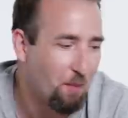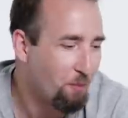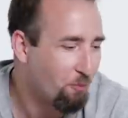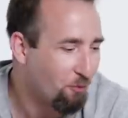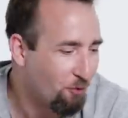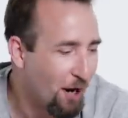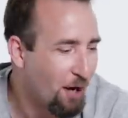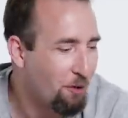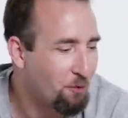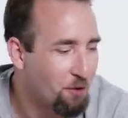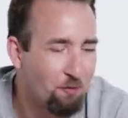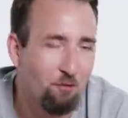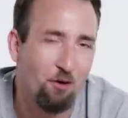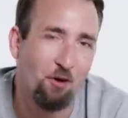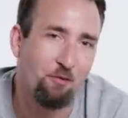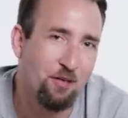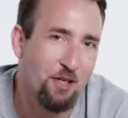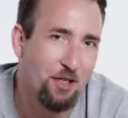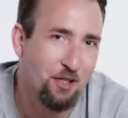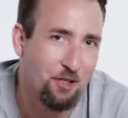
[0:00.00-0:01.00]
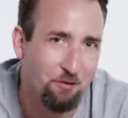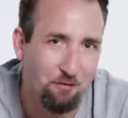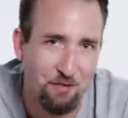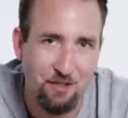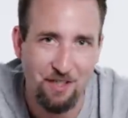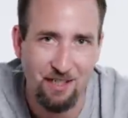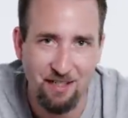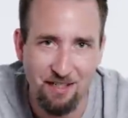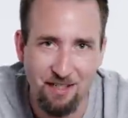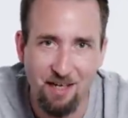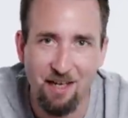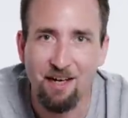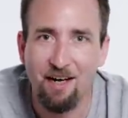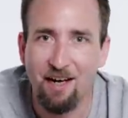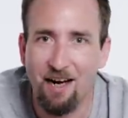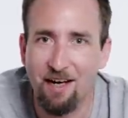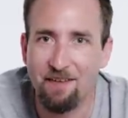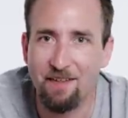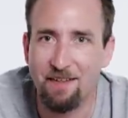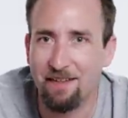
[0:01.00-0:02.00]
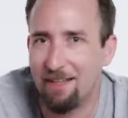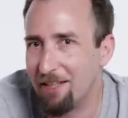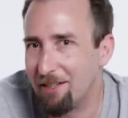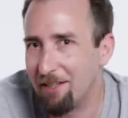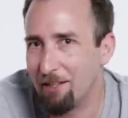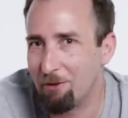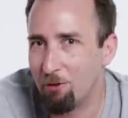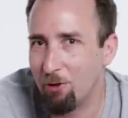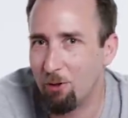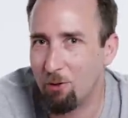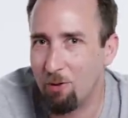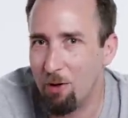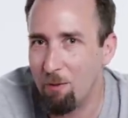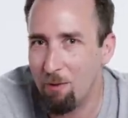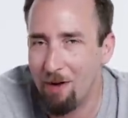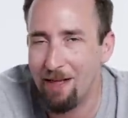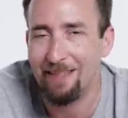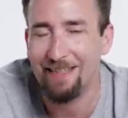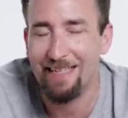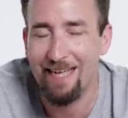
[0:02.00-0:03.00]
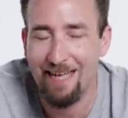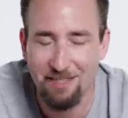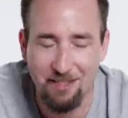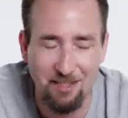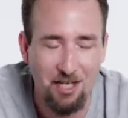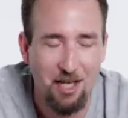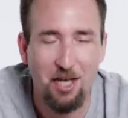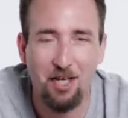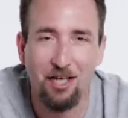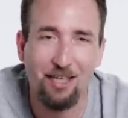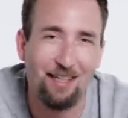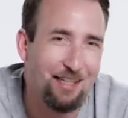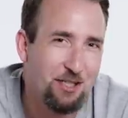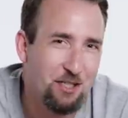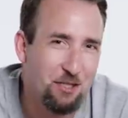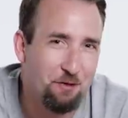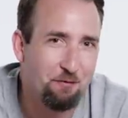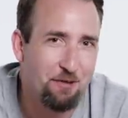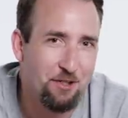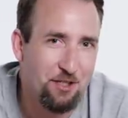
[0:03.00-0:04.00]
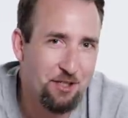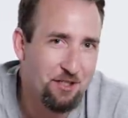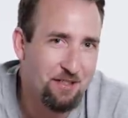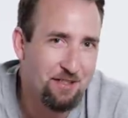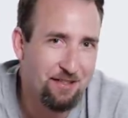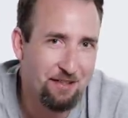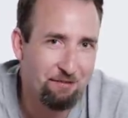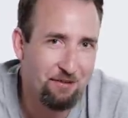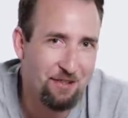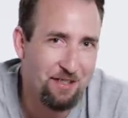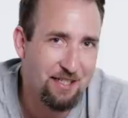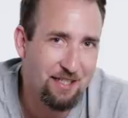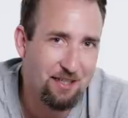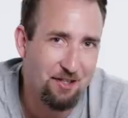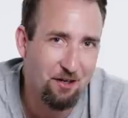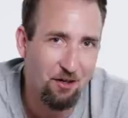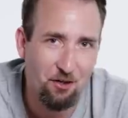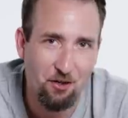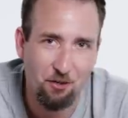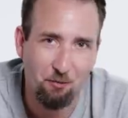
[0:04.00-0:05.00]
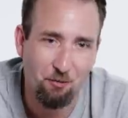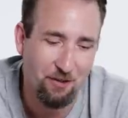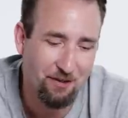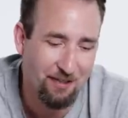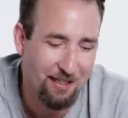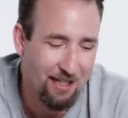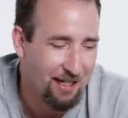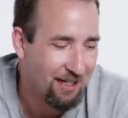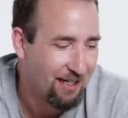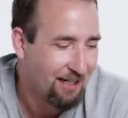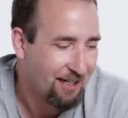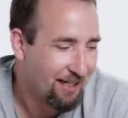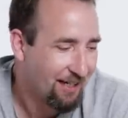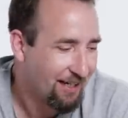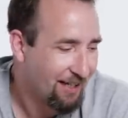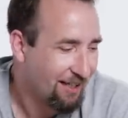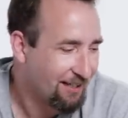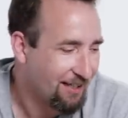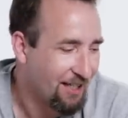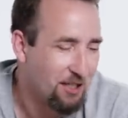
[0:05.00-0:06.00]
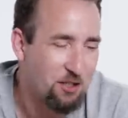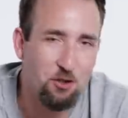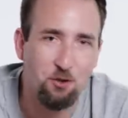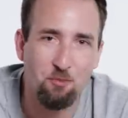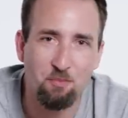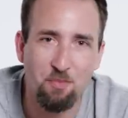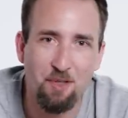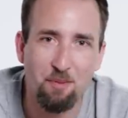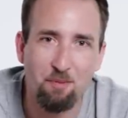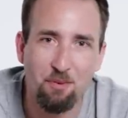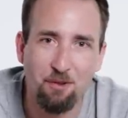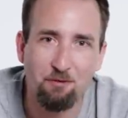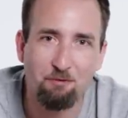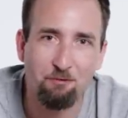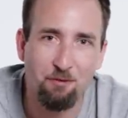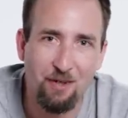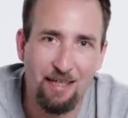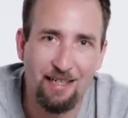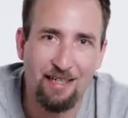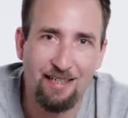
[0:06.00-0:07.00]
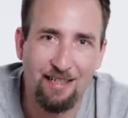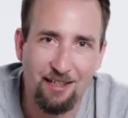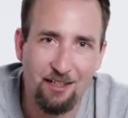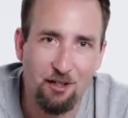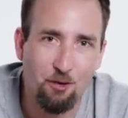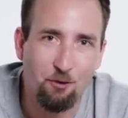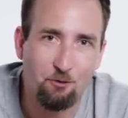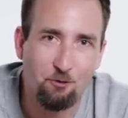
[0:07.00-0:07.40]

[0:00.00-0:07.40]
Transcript: quite proud of our vehicle physics. I think they run quite well. Yes, collision physics aren't what they should be, but really, you